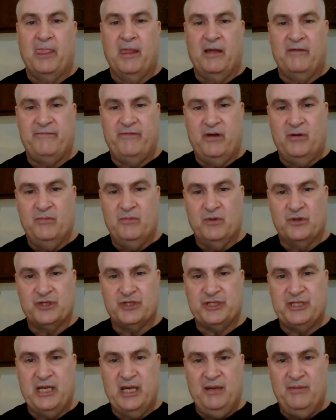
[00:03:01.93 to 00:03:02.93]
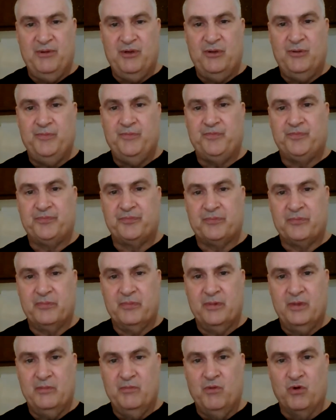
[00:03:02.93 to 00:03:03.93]
I felt more stable,
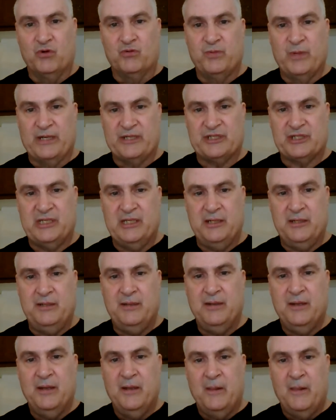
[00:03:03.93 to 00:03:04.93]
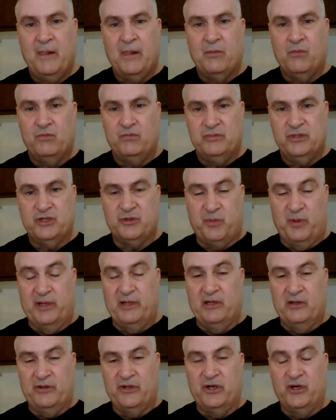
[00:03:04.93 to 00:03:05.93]
more rested,
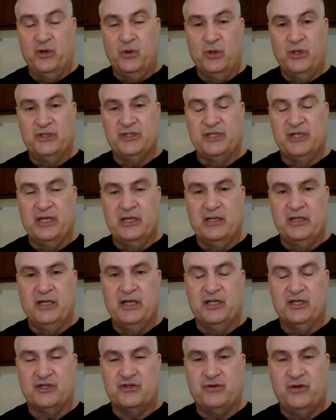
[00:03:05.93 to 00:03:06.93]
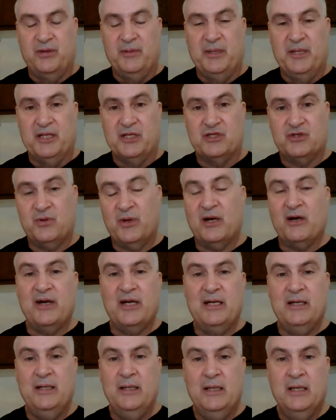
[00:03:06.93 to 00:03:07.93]
despite all the noise and yelling and screaming and
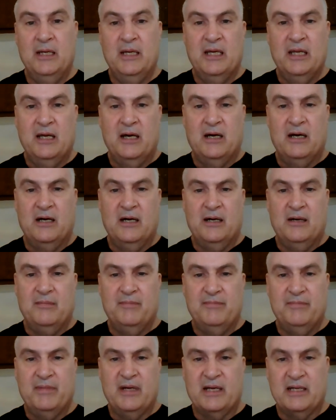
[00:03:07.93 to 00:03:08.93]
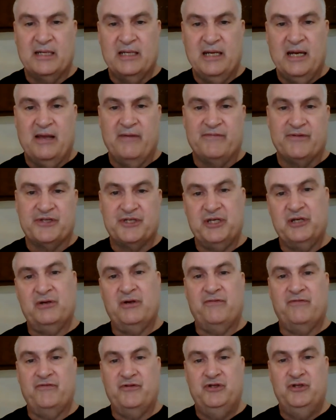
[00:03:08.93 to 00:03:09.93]
swearing. I didn't have a
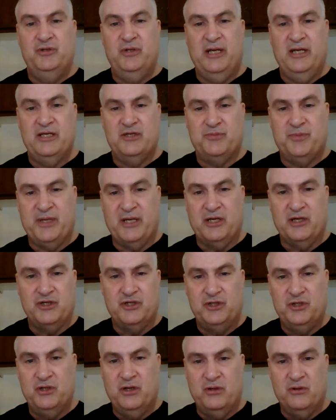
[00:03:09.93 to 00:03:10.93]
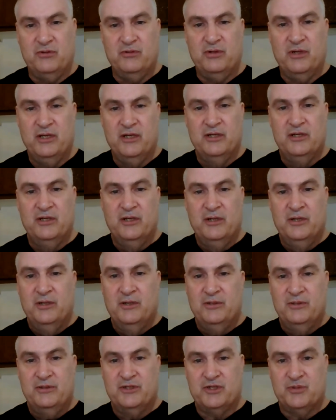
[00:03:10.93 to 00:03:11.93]
cigarette for 2 days because you don't
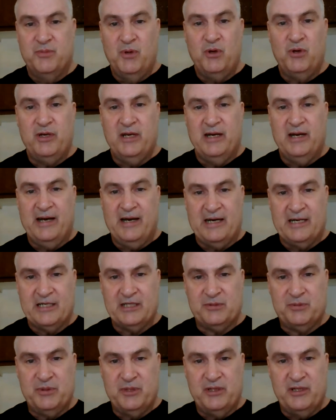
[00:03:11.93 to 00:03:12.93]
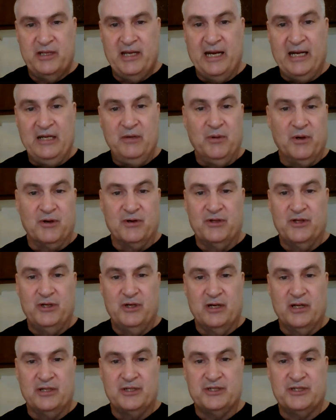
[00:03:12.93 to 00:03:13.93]
smoke in a hospital anywhere in the
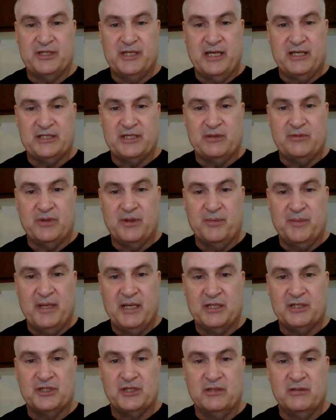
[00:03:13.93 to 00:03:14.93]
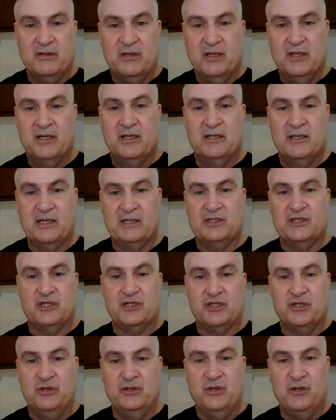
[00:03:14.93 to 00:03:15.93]
United States, I would imagine, not
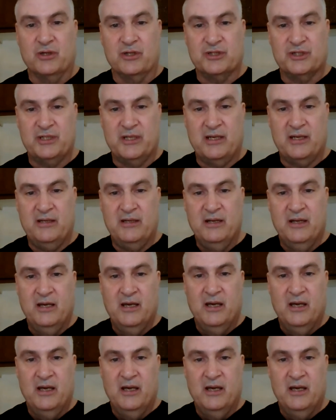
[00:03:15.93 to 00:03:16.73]
just New York State.